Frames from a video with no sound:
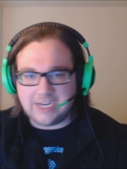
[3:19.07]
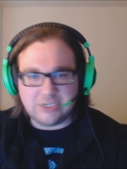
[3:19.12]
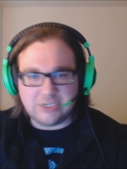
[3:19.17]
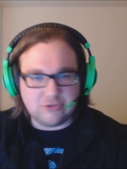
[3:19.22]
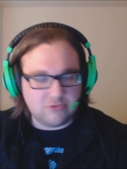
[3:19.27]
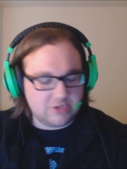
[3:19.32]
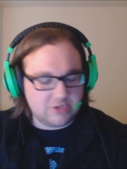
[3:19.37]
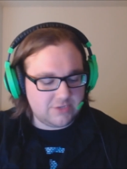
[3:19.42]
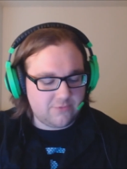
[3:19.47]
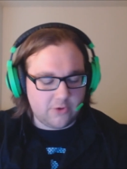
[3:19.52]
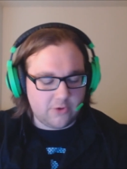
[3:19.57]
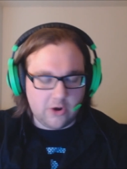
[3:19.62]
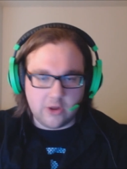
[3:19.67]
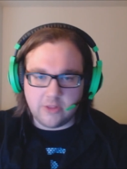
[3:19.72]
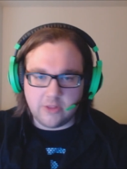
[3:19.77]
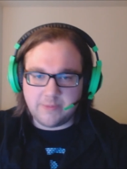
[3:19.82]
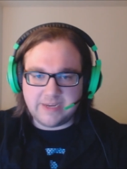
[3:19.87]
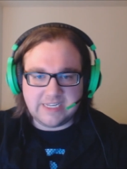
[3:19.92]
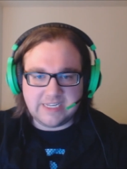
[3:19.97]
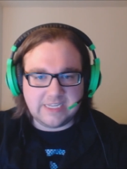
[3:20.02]
I do this for
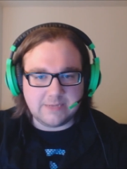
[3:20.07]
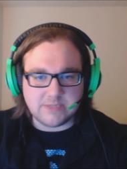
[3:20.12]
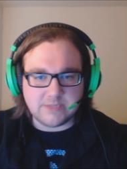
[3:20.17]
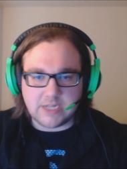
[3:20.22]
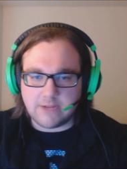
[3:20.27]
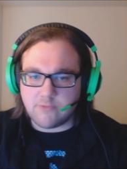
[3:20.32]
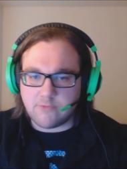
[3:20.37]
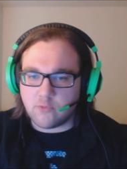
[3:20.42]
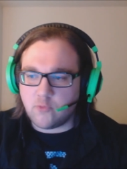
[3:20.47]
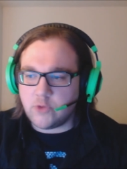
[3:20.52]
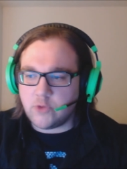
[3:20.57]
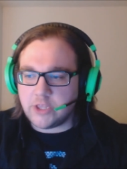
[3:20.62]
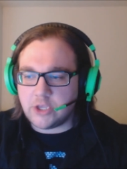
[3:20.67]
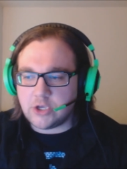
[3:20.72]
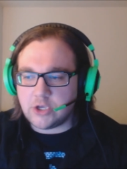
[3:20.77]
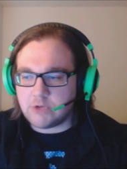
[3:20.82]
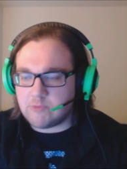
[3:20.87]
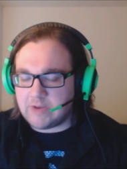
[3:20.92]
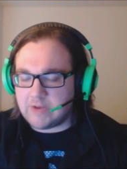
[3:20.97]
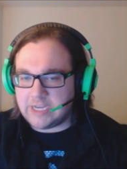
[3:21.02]
all of my teams, and I have a
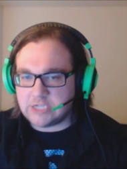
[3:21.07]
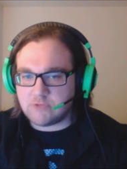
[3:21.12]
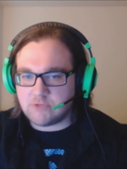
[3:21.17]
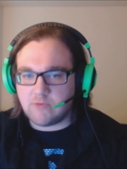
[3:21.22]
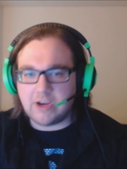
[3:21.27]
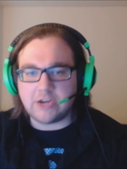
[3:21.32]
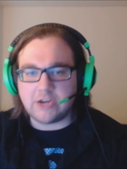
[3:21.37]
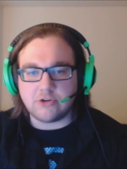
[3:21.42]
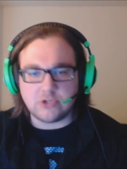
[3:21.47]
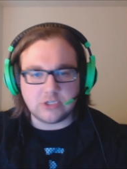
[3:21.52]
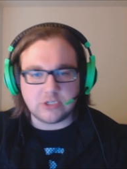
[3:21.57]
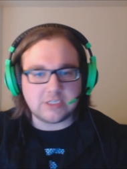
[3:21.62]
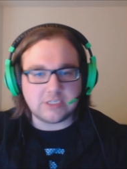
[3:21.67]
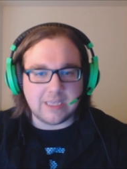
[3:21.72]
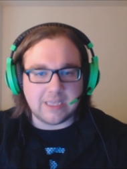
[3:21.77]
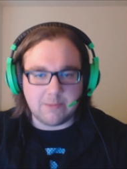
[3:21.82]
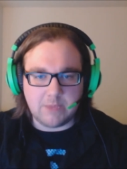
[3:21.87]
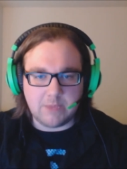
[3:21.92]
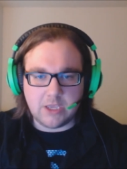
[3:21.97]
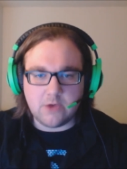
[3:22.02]
really good ranked record.
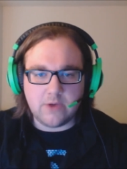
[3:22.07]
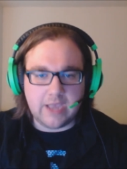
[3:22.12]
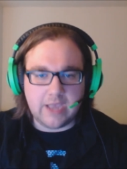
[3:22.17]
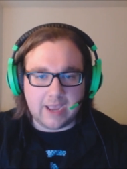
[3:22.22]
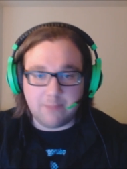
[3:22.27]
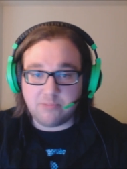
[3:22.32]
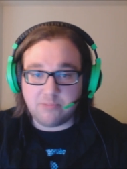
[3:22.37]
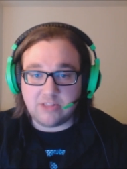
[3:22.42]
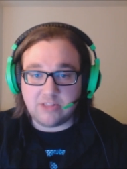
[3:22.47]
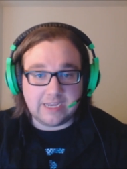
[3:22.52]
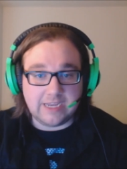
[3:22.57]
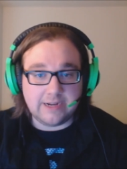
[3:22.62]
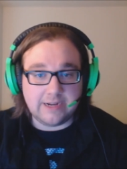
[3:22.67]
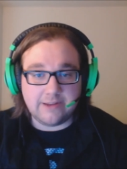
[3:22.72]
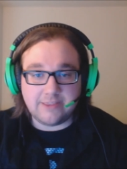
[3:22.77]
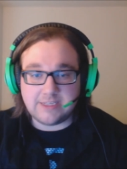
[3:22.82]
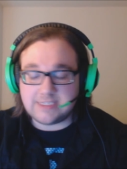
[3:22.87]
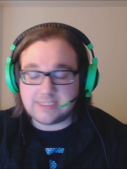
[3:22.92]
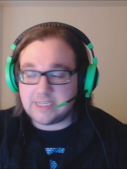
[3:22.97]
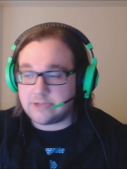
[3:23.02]
Just let me go ahead. I
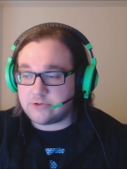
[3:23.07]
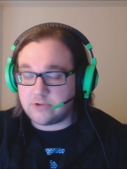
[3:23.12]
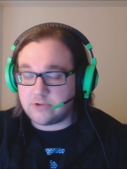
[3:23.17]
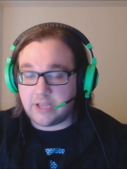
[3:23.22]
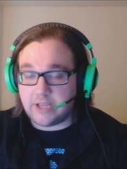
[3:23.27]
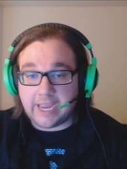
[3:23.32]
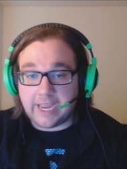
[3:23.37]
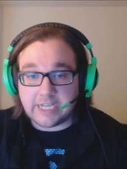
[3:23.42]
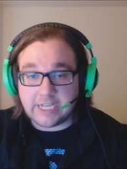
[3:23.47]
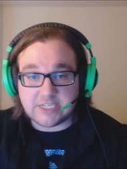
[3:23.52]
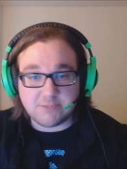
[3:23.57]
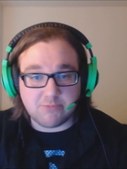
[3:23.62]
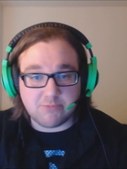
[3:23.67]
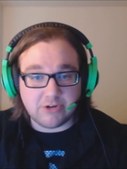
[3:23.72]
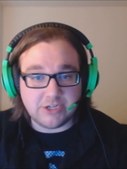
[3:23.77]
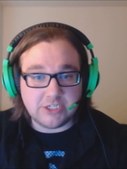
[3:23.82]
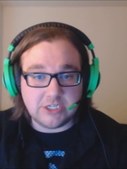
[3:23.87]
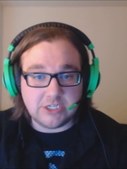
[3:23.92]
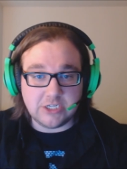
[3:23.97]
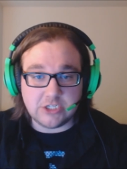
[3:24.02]
planned this out, dude. I got
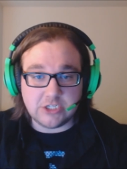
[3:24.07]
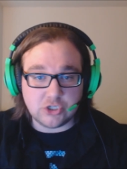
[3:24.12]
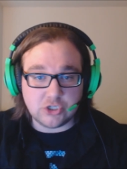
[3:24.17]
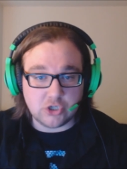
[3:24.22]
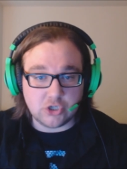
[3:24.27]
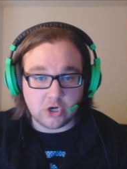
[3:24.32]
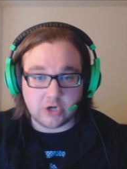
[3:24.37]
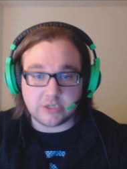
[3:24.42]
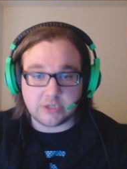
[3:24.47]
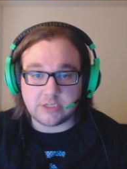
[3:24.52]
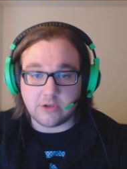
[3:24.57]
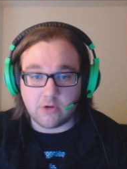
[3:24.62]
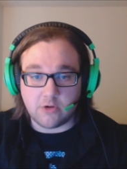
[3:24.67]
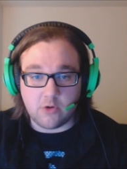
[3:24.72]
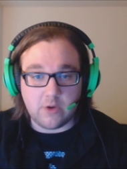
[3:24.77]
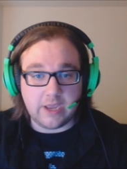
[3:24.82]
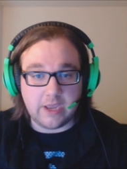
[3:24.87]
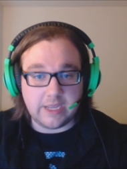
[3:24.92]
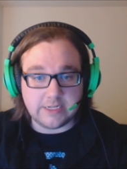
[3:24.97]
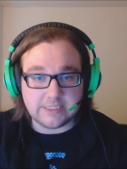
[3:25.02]
spreadsheets and charts. I'll
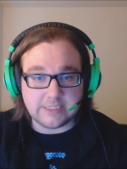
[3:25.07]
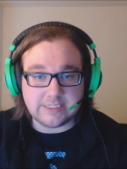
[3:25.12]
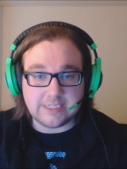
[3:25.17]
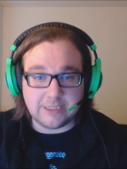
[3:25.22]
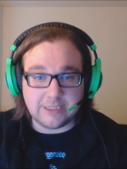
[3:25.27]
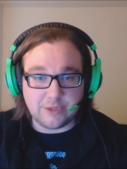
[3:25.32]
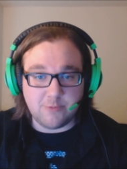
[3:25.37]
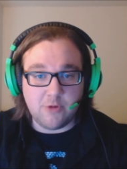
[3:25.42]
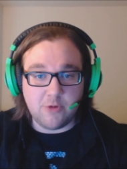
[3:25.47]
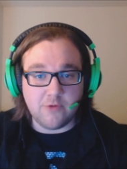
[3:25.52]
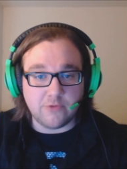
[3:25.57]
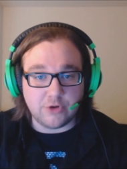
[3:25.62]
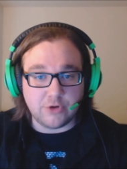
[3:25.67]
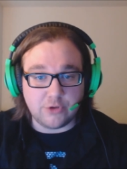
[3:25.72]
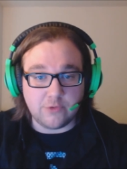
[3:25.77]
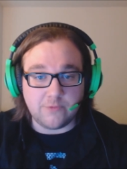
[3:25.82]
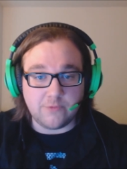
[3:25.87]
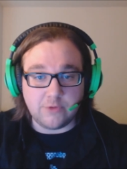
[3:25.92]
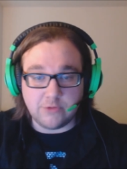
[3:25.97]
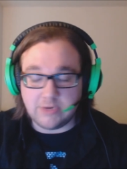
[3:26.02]
go ahead and send them over
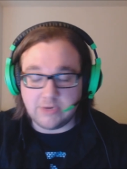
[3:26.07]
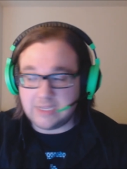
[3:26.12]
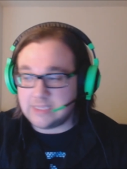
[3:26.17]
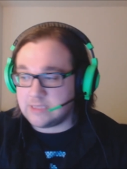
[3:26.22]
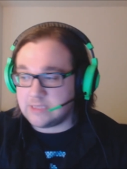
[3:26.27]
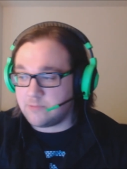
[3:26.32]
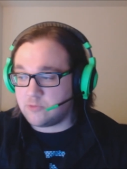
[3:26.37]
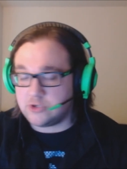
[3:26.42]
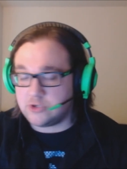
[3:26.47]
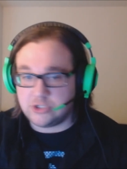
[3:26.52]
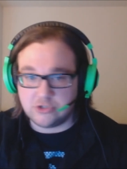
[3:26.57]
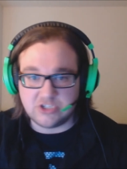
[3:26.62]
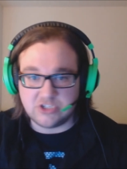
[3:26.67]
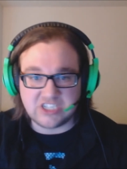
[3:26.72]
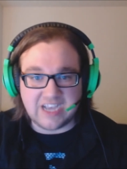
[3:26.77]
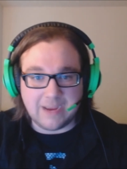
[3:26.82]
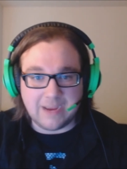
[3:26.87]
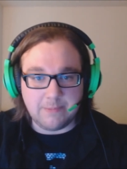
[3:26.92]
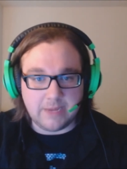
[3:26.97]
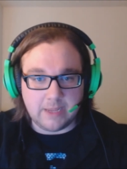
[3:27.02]
to you if you need them. What's your
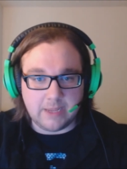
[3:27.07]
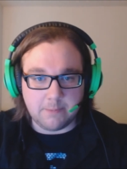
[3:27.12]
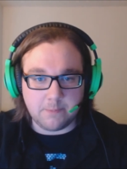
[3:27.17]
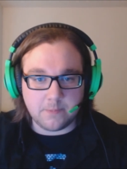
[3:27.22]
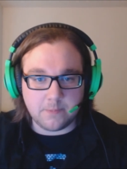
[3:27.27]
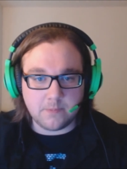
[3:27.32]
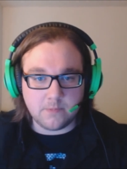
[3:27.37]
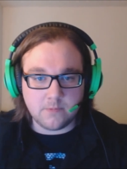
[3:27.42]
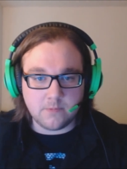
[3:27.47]
Skype name?